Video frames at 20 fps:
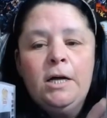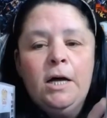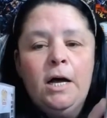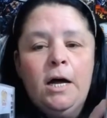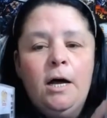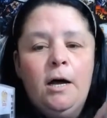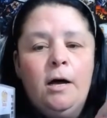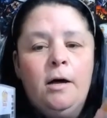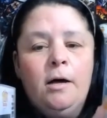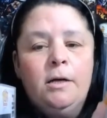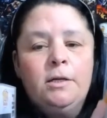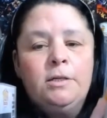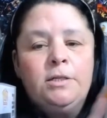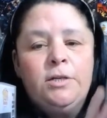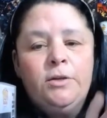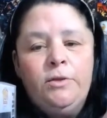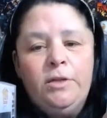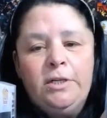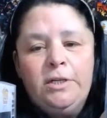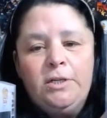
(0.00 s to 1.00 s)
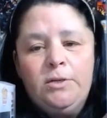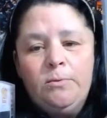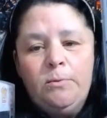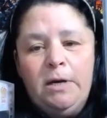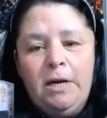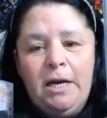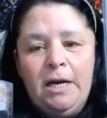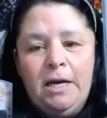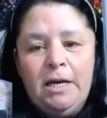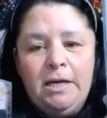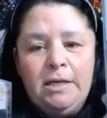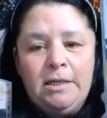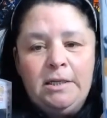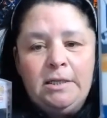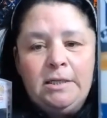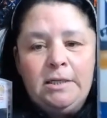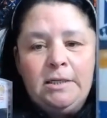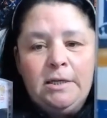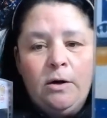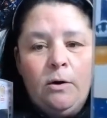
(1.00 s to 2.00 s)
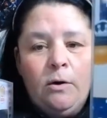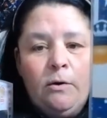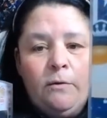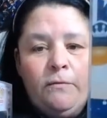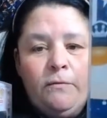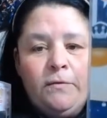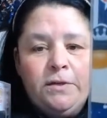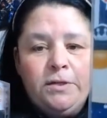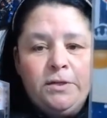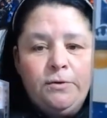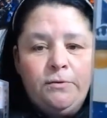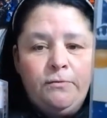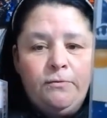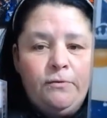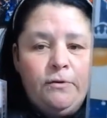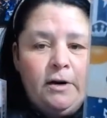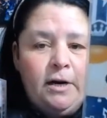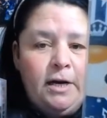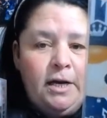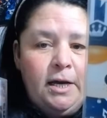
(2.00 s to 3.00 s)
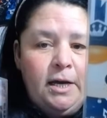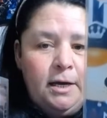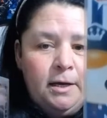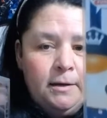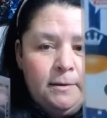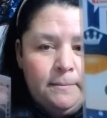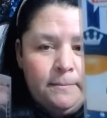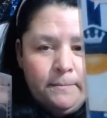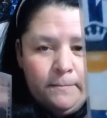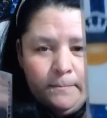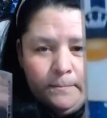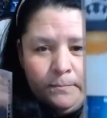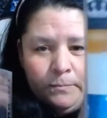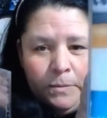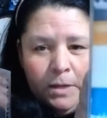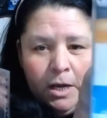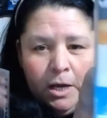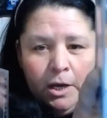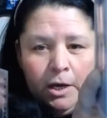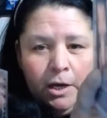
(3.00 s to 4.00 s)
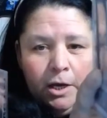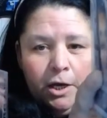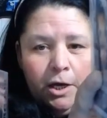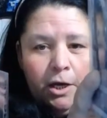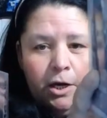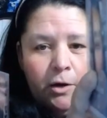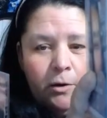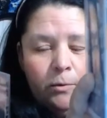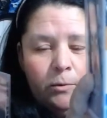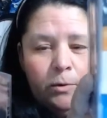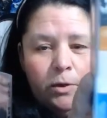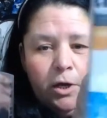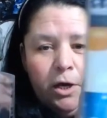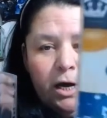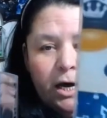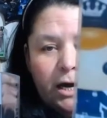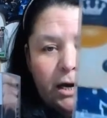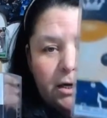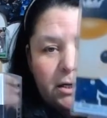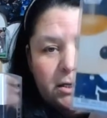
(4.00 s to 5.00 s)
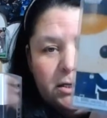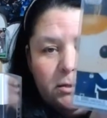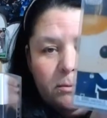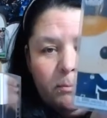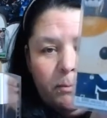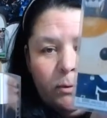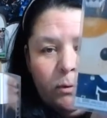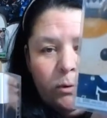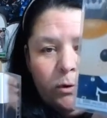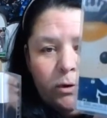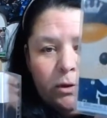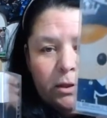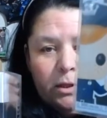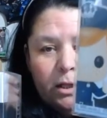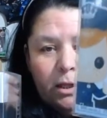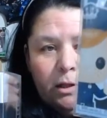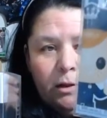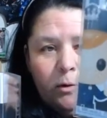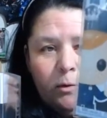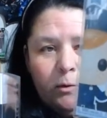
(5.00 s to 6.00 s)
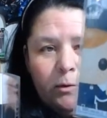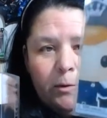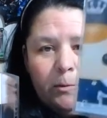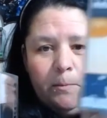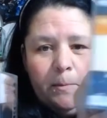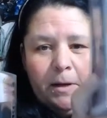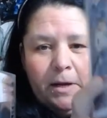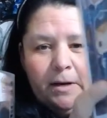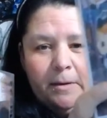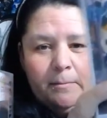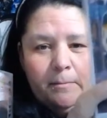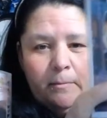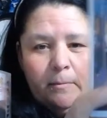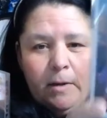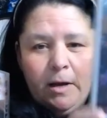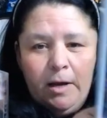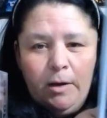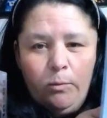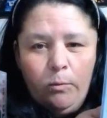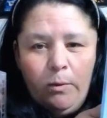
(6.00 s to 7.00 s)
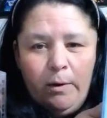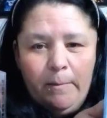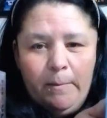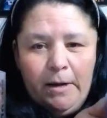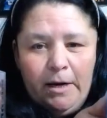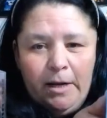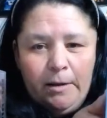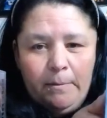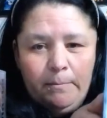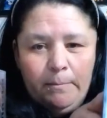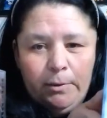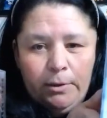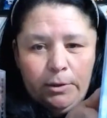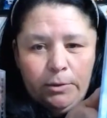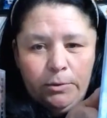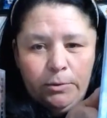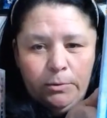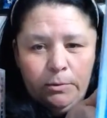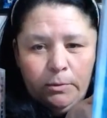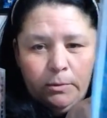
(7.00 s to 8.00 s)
So this one is Officer Freddy. You know, you gotta support the local men and women in blue.